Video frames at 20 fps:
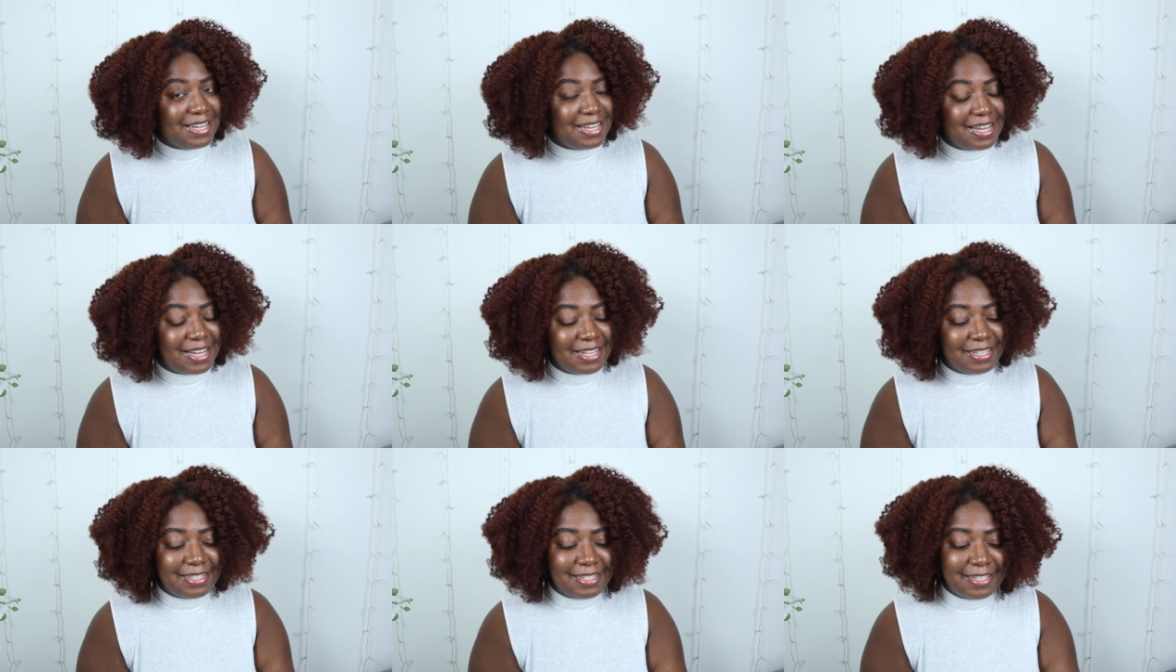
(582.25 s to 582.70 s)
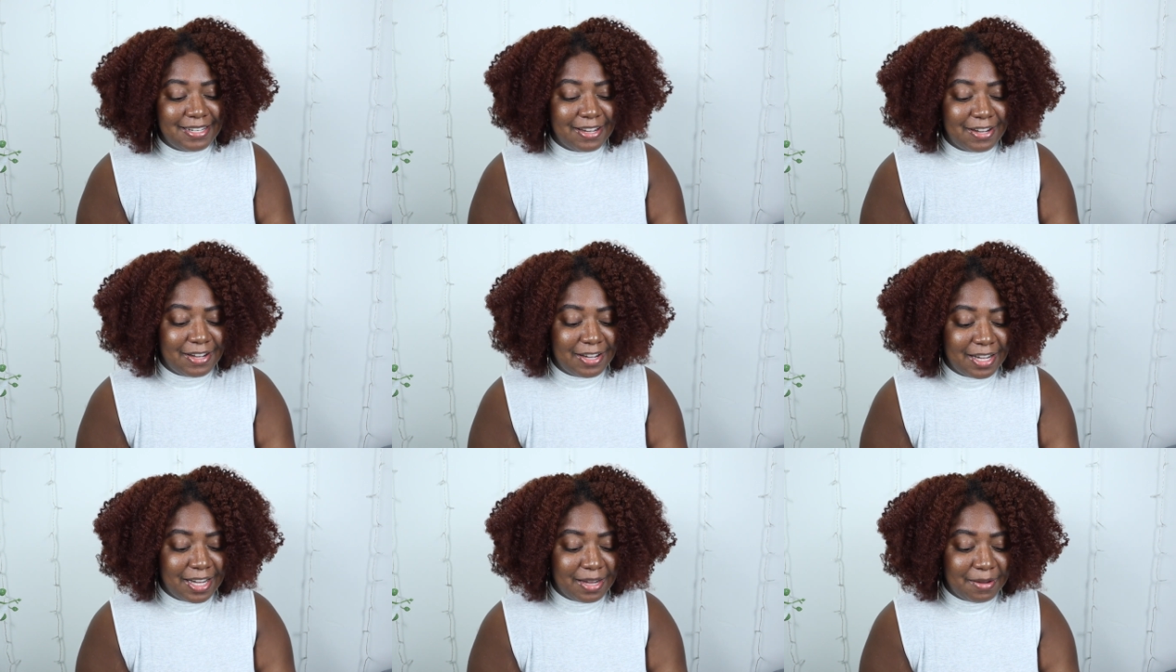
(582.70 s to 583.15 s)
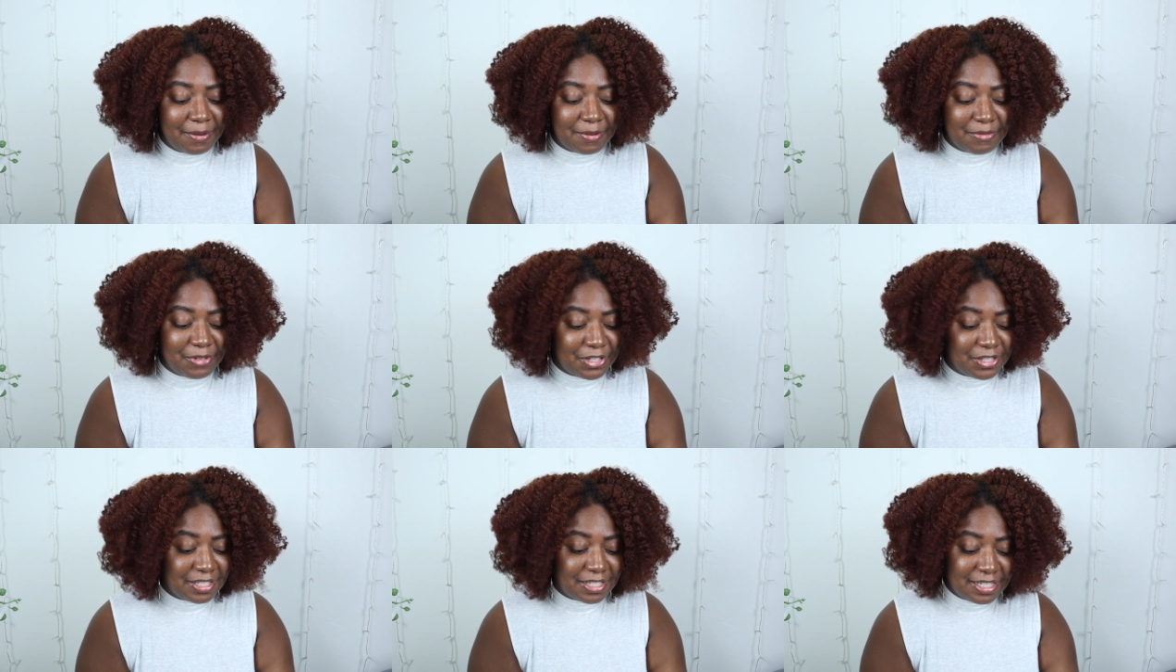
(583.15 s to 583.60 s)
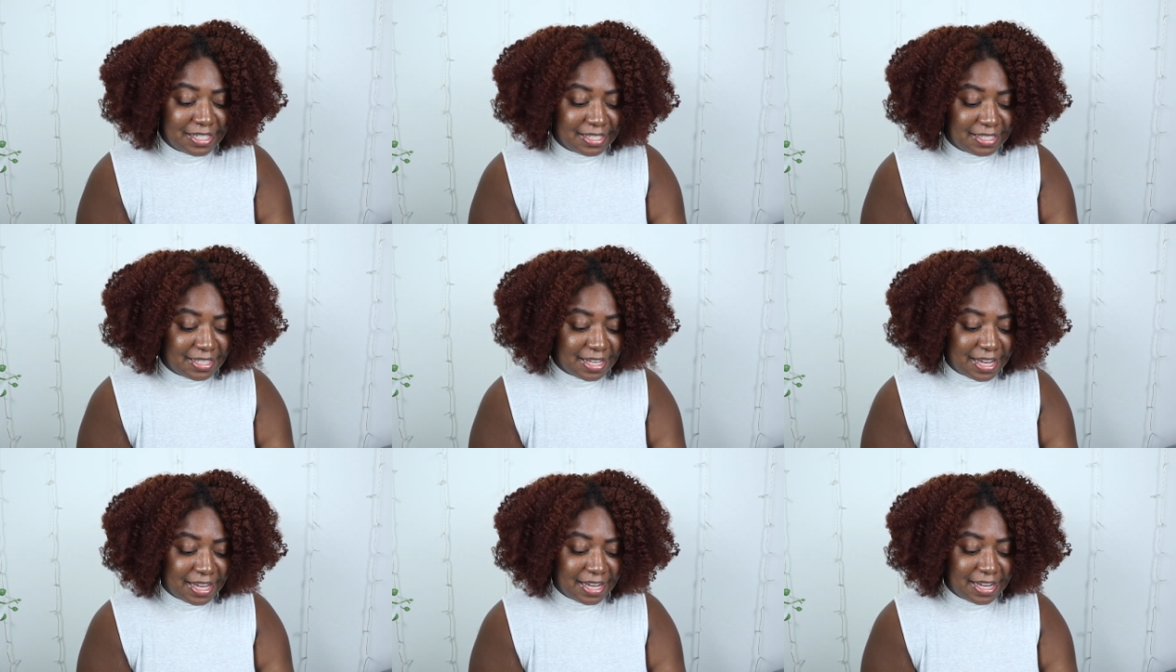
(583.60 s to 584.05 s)
it's time, I'm just going to
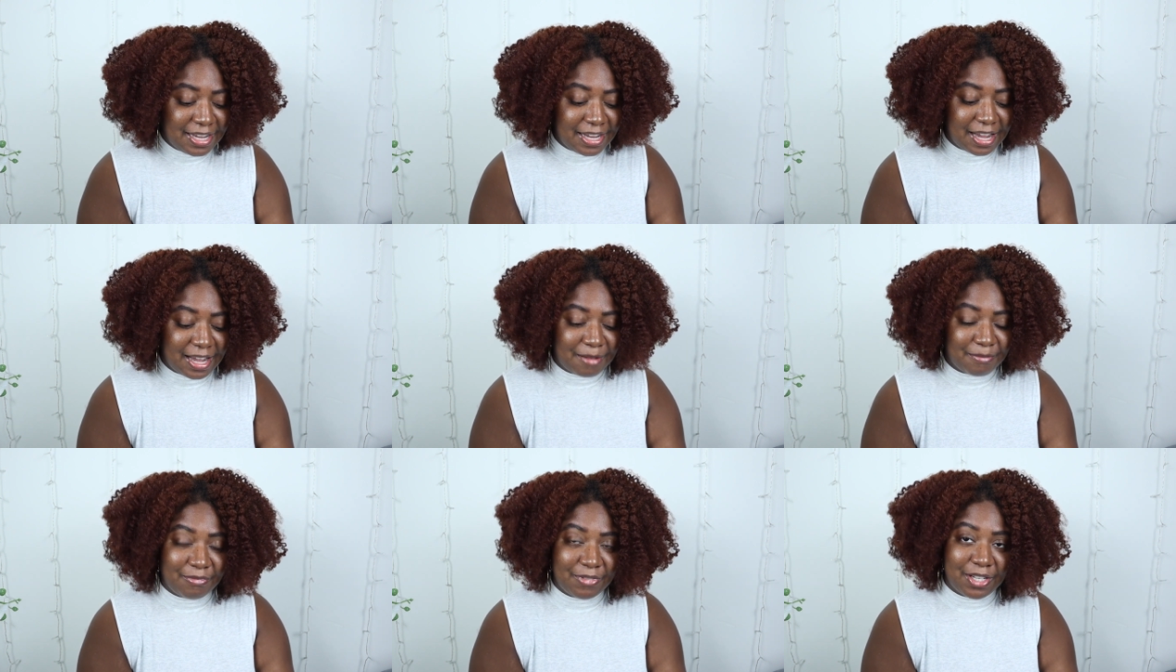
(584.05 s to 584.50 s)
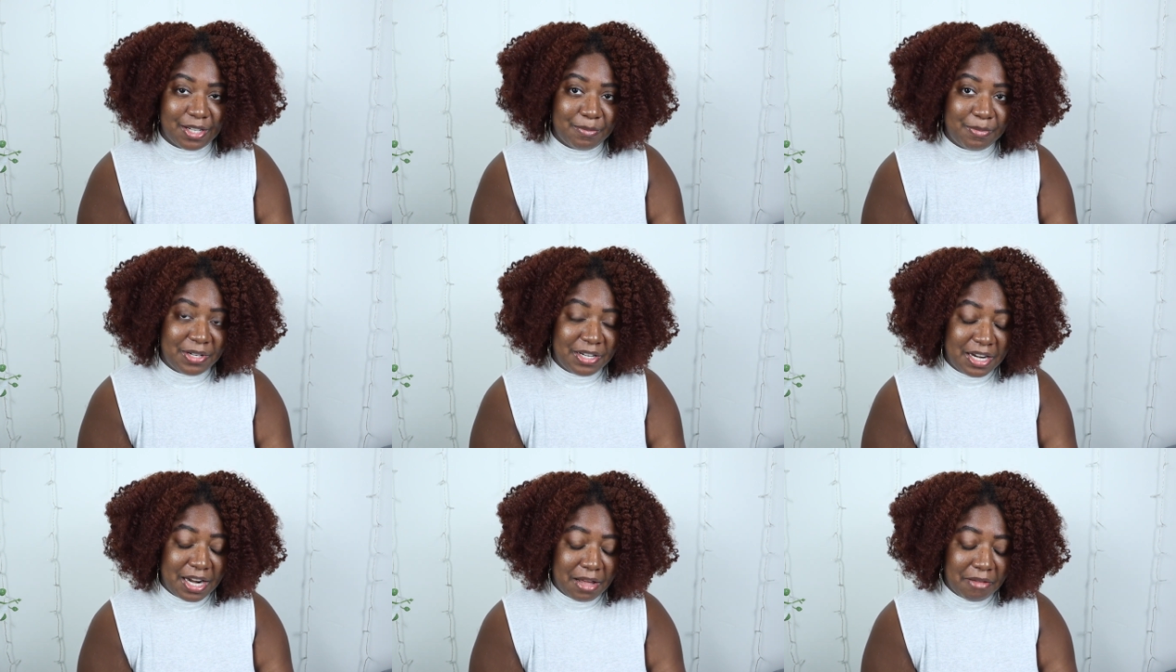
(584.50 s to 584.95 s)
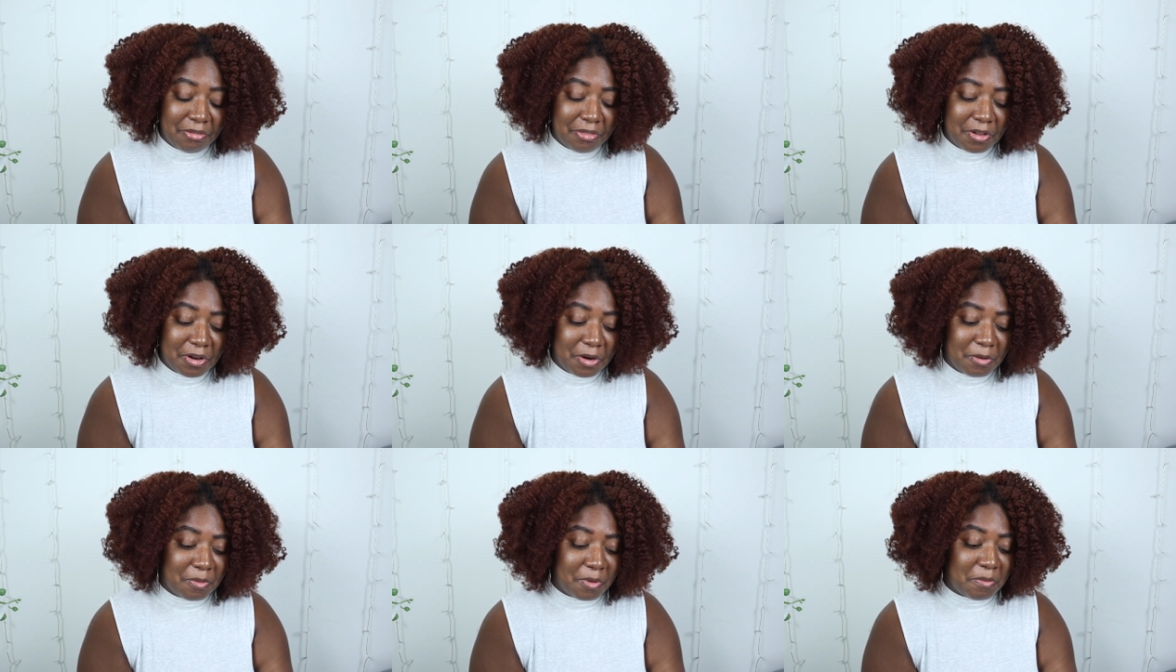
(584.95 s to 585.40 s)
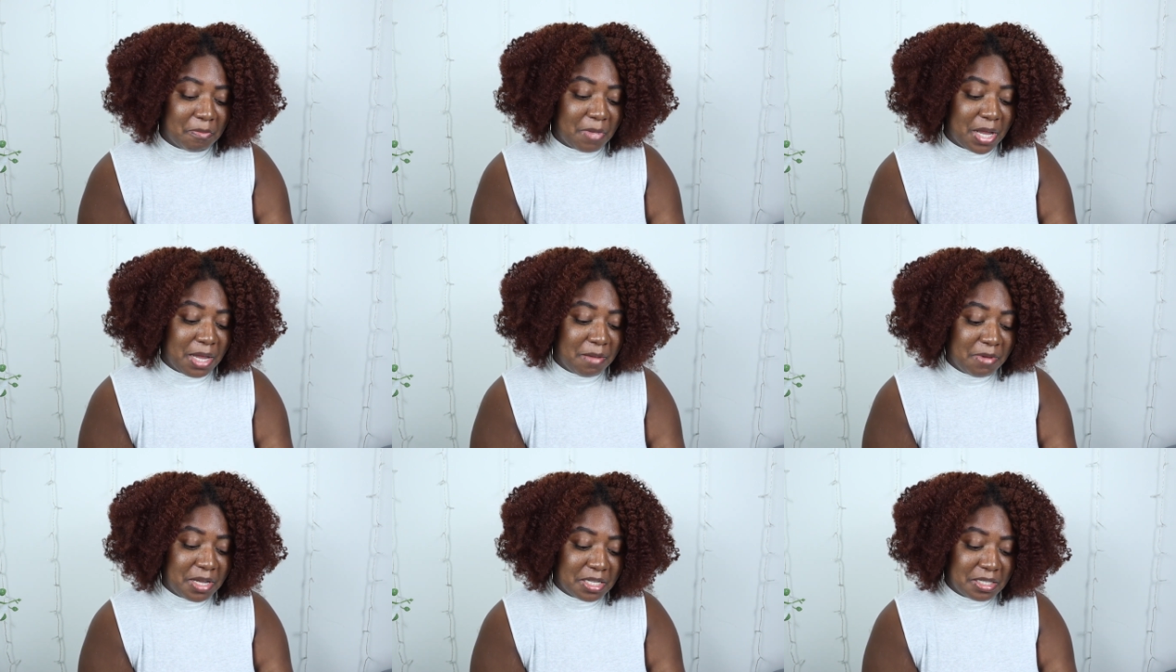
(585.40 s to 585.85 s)
say, I'm going to put it out there, but
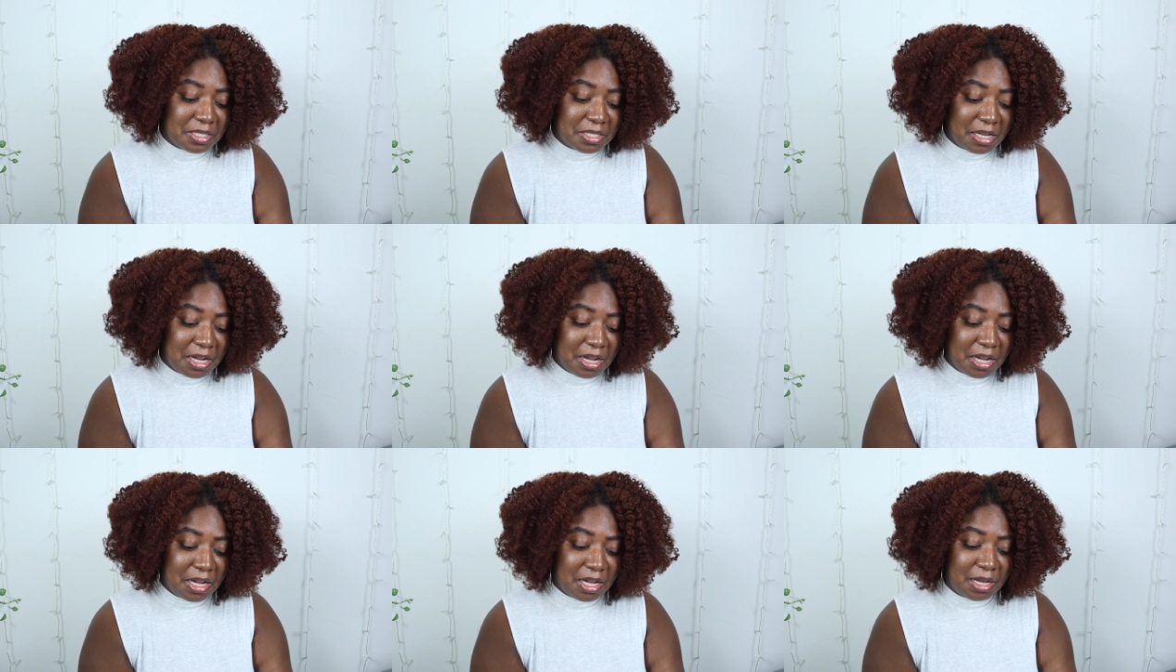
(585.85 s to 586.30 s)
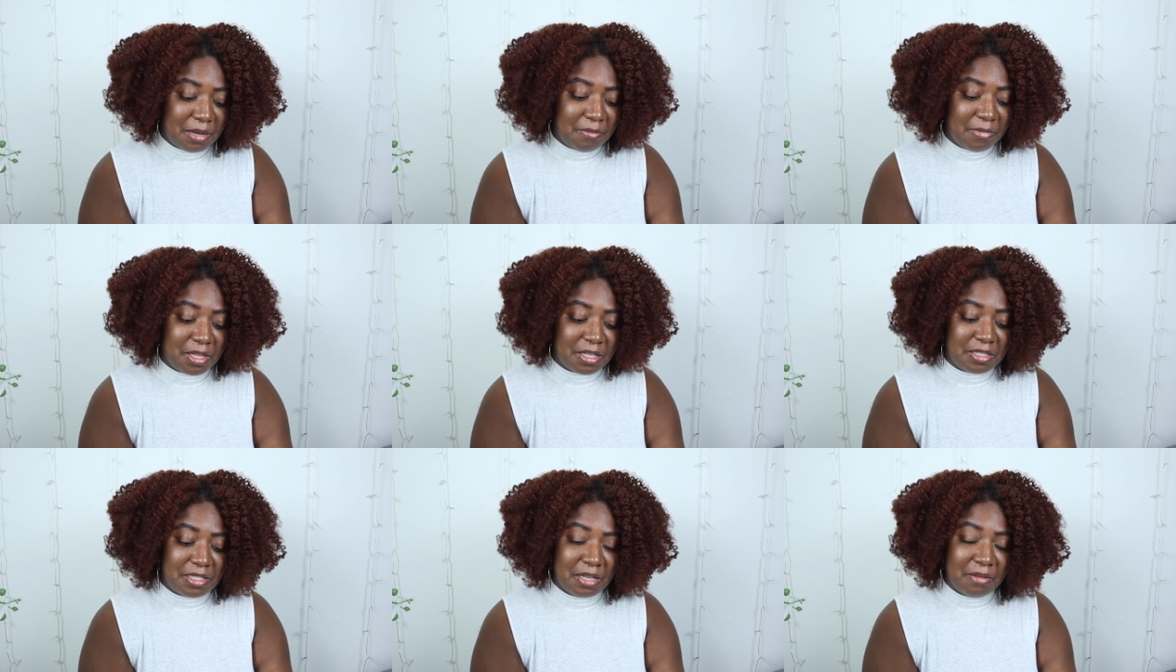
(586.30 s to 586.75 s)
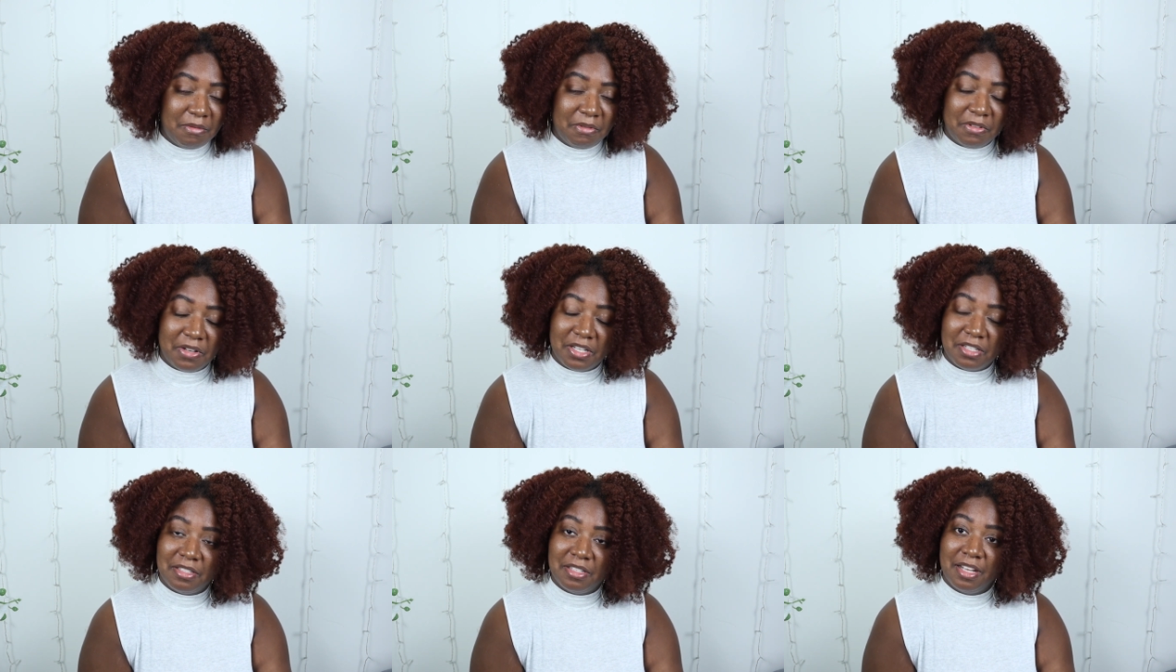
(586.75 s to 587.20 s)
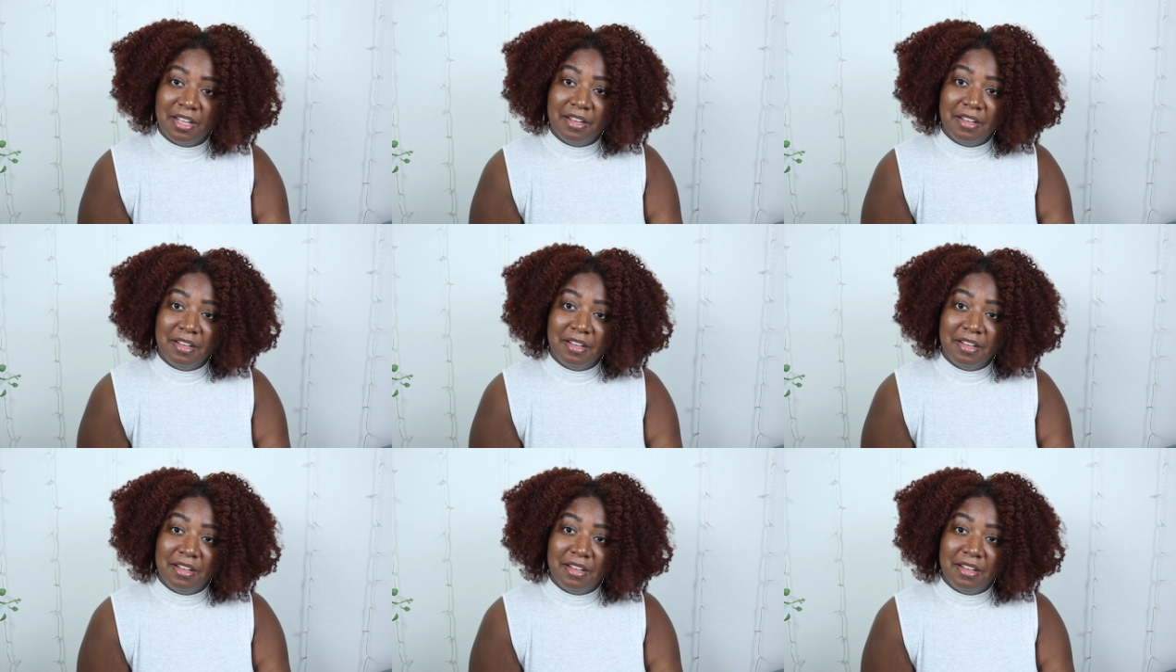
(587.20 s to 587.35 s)
maybe it's time that some of us